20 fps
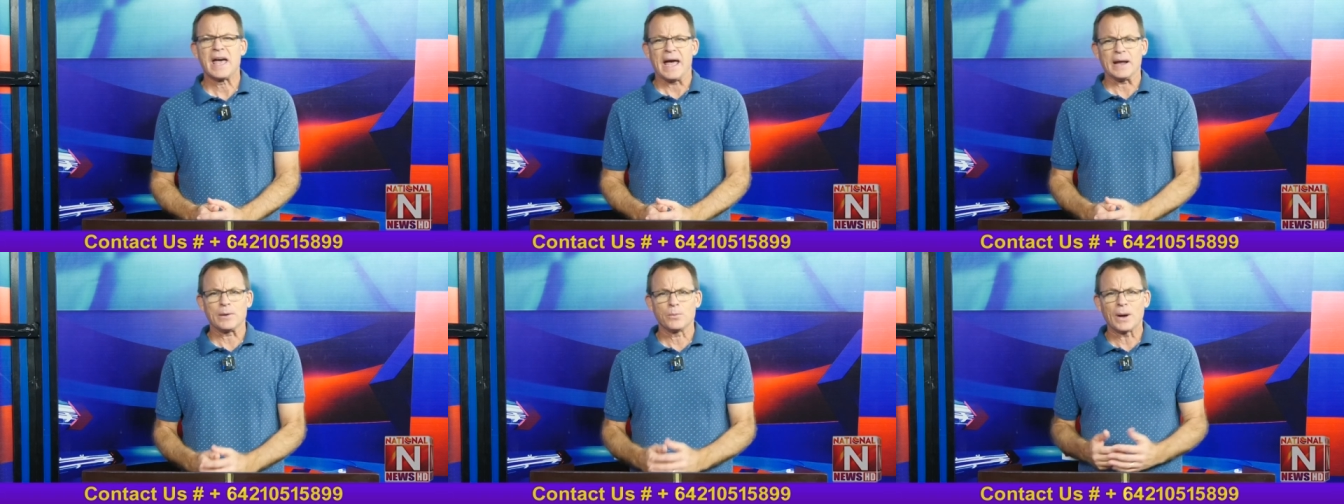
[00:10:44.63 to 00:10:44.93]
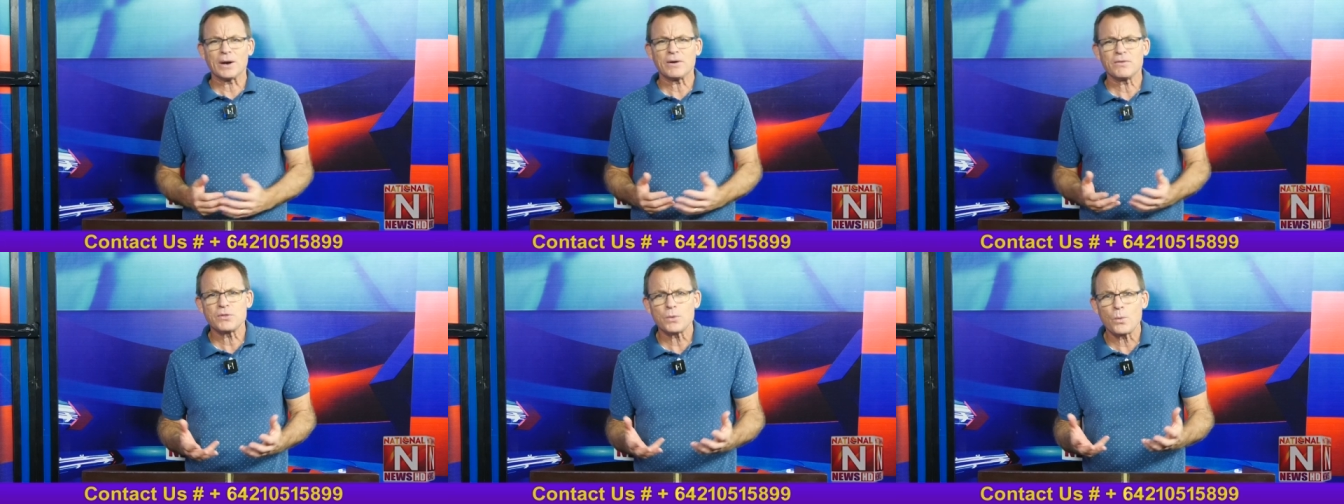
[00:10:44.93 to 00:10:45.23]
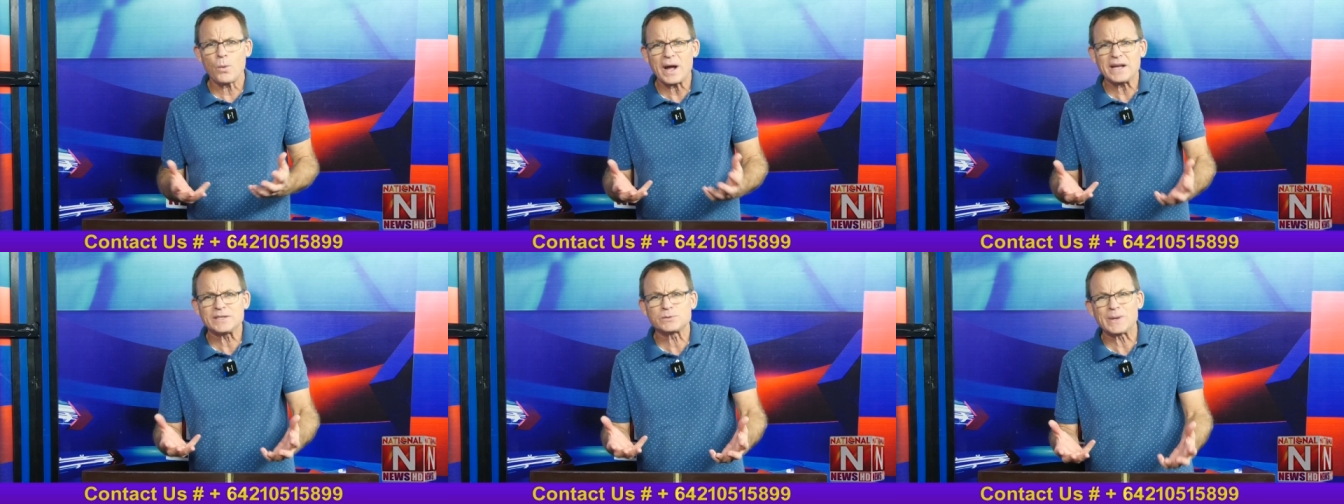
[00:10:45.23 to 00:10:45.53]
And one of the
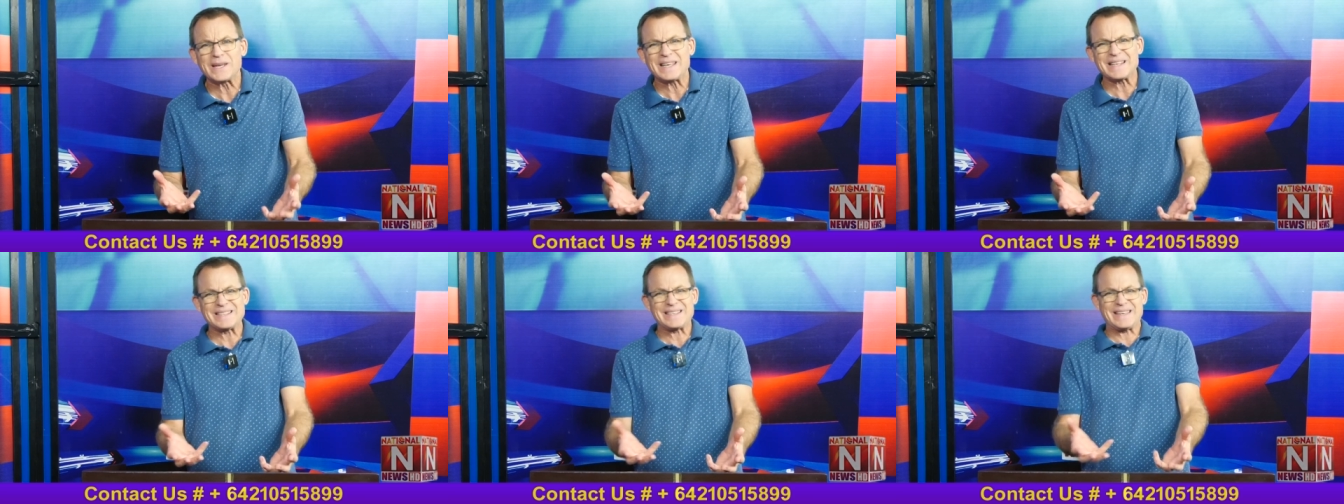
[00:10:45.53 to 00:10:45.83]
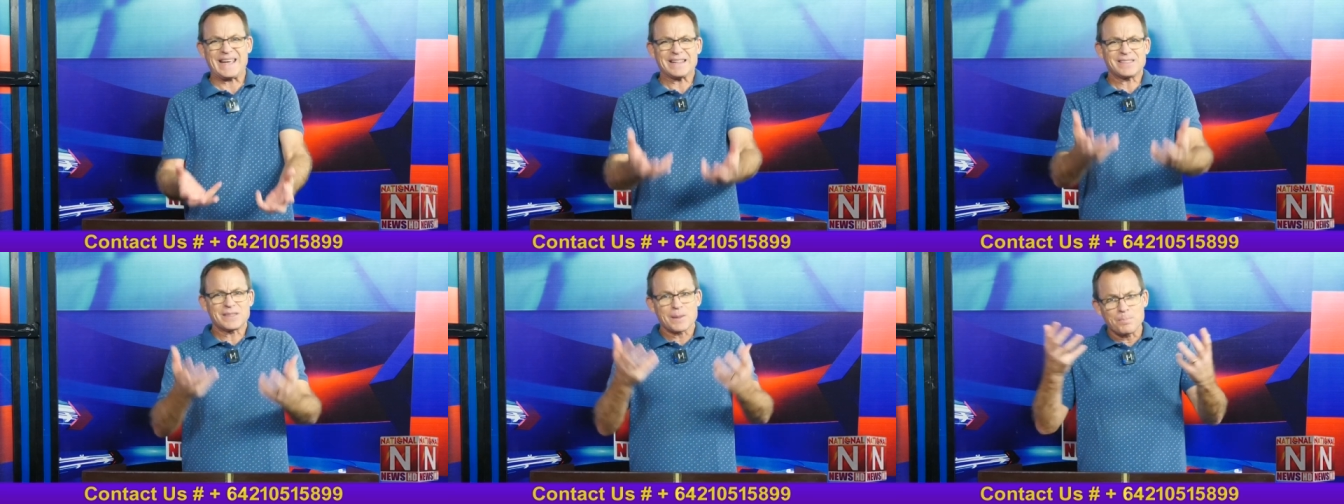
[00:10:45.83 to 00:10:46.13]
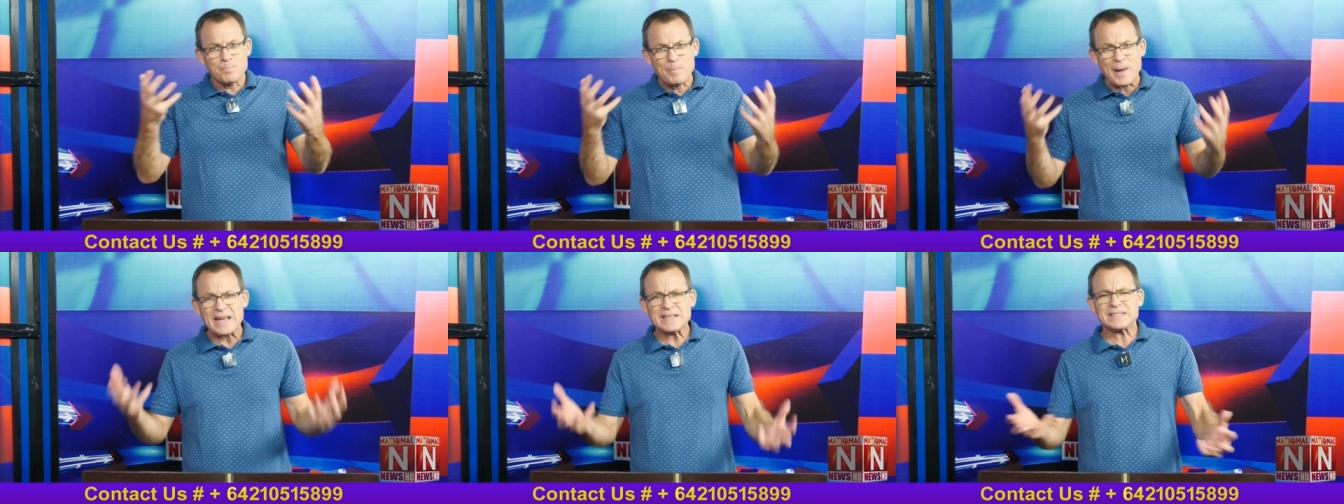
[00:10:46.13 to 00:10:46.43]
ways we can get the
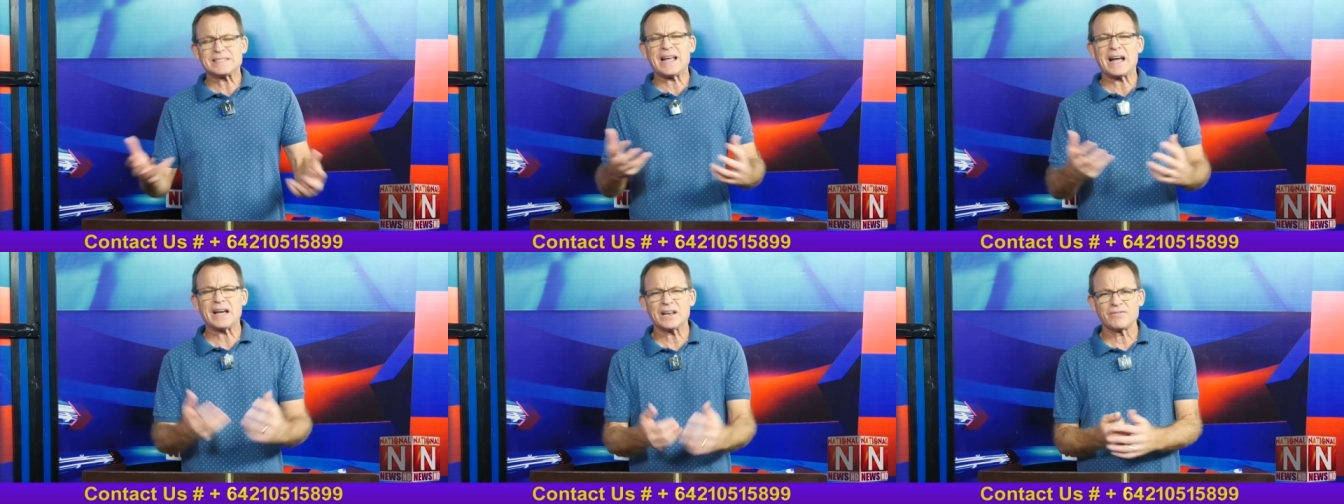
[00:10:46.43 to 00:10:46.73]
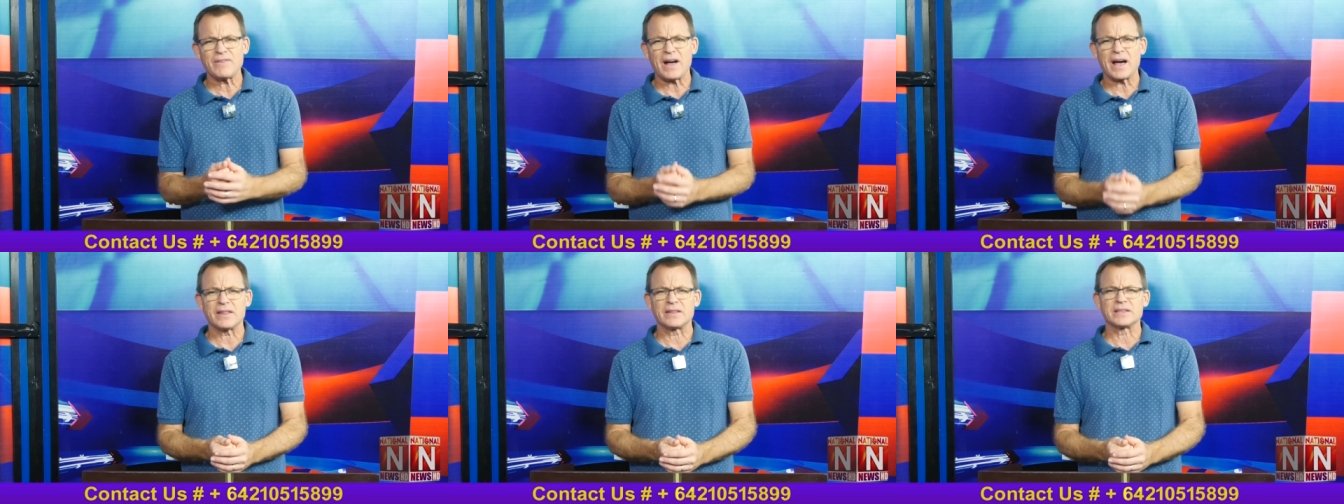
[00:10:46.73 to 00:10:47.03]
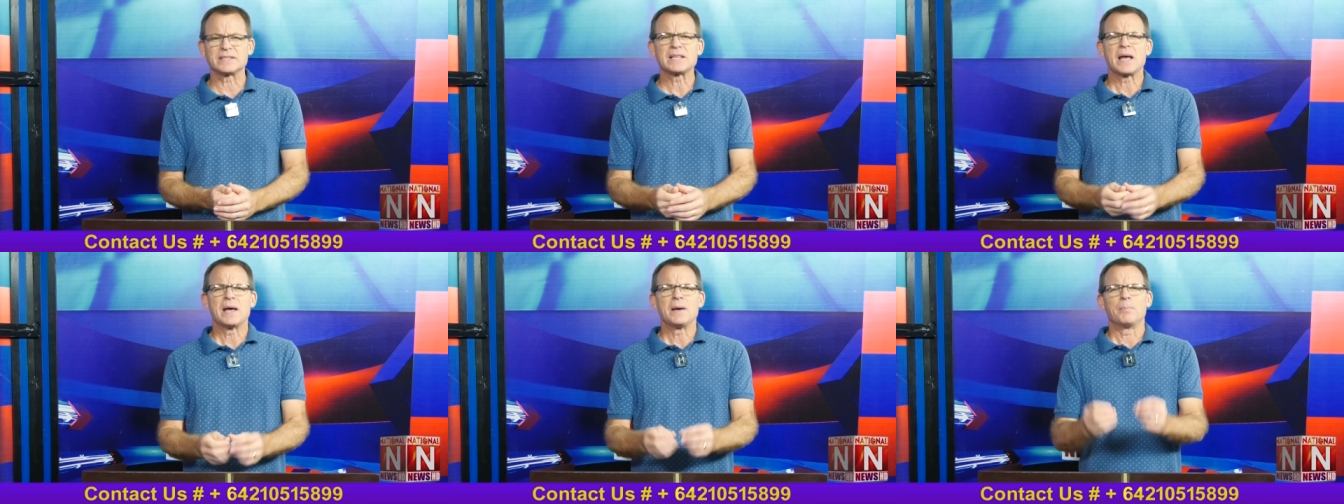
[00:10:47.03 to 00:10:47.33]
best out of
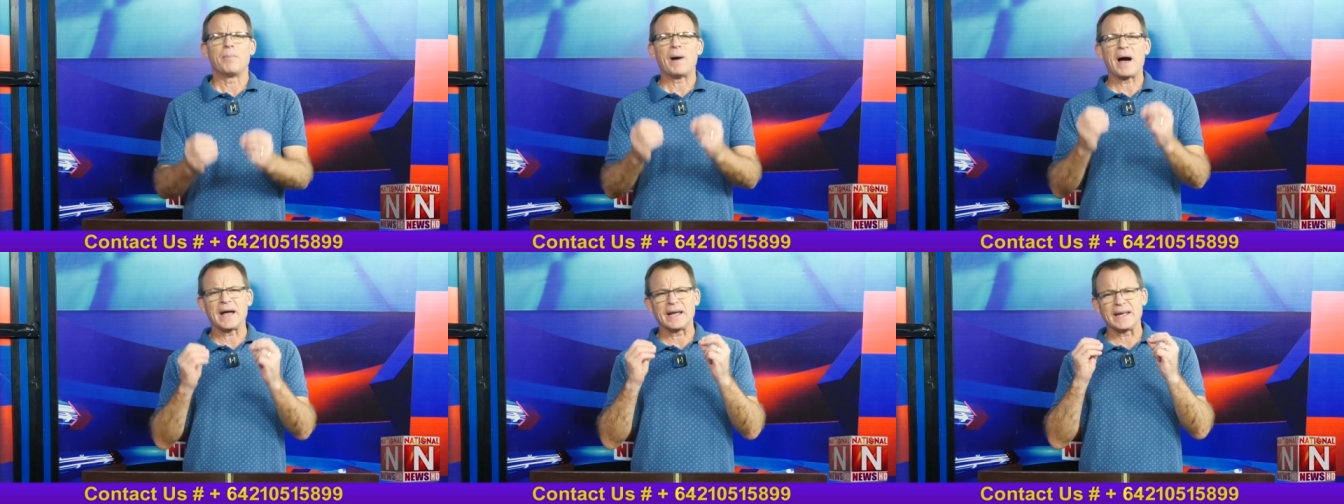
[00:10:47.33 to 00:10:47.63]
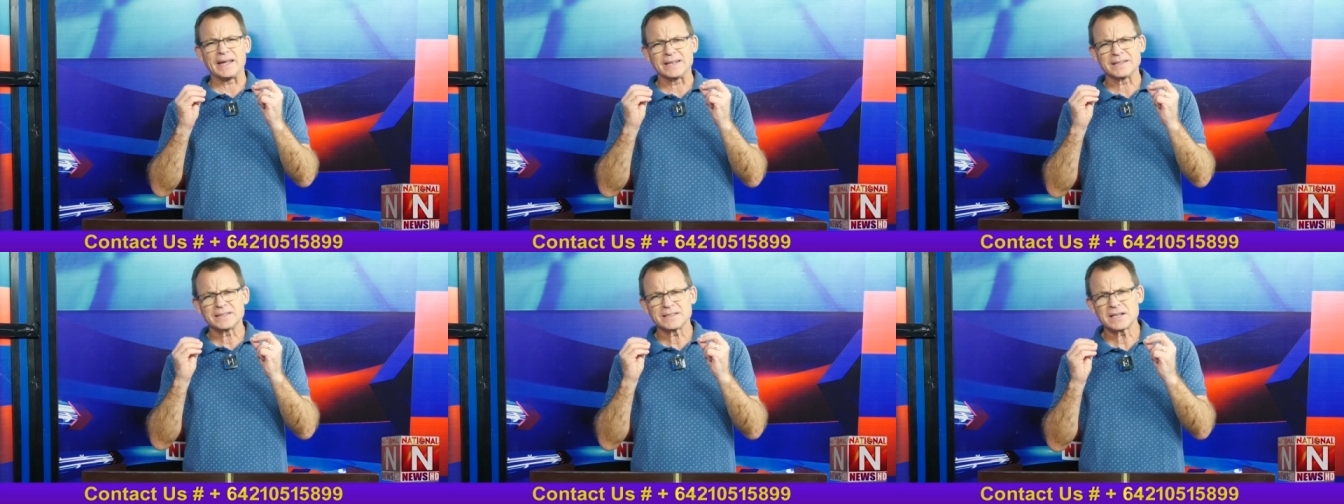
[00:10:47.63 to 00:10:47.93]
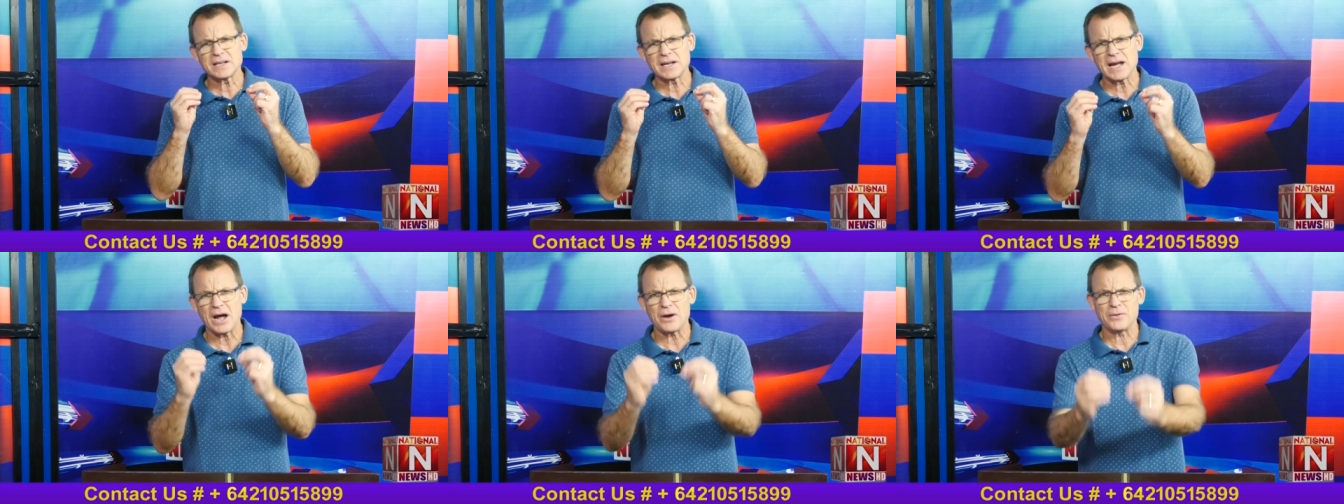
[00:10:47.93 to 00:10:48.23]
others by
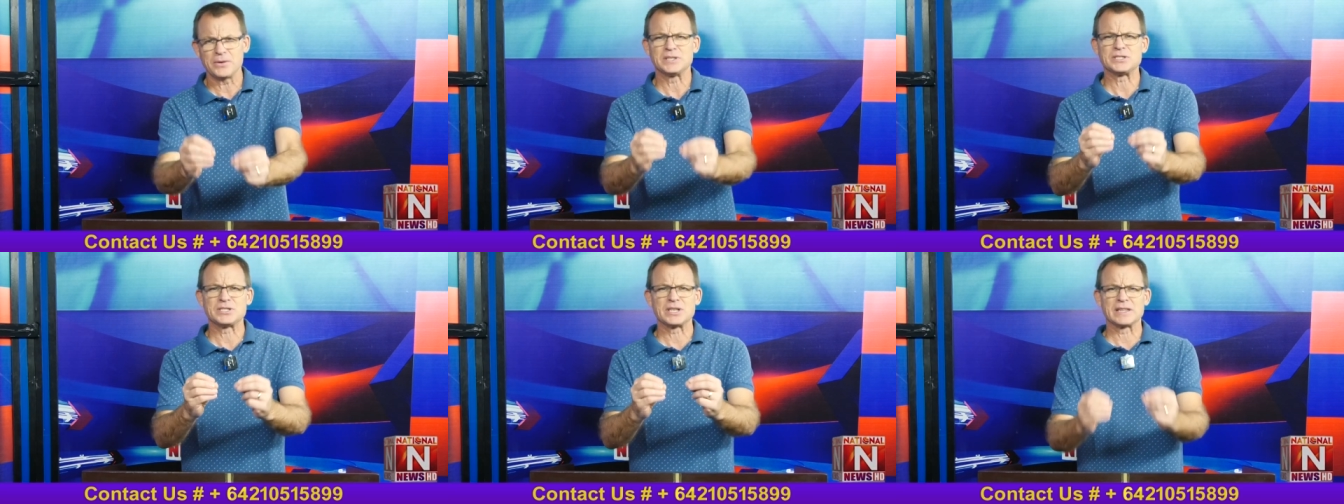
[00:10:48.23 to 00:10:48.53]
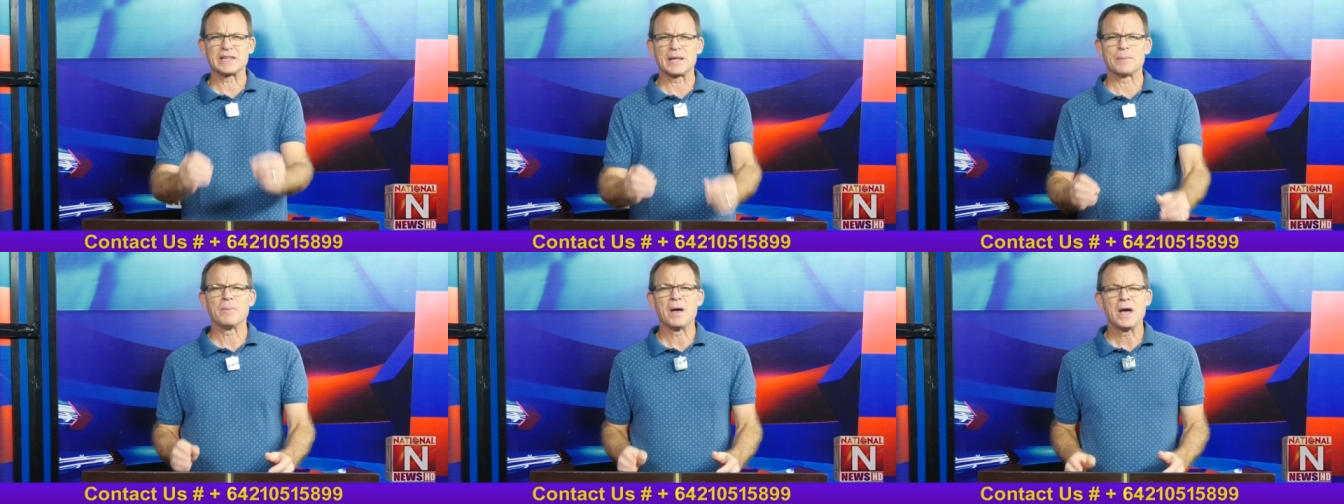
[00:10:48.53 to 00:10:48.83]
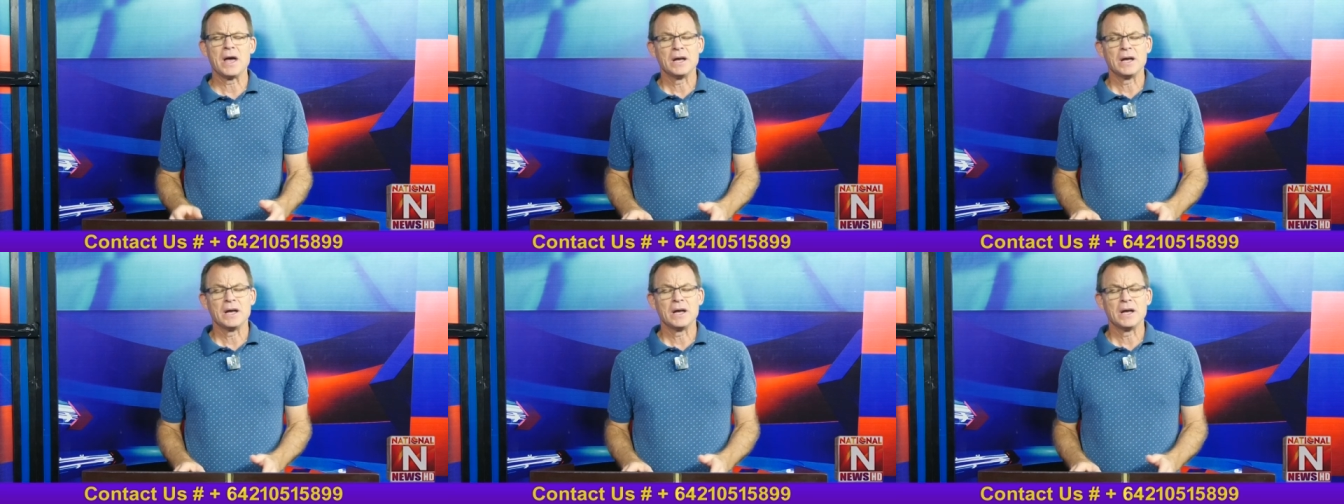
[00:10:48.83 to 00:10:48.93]
encouraging them.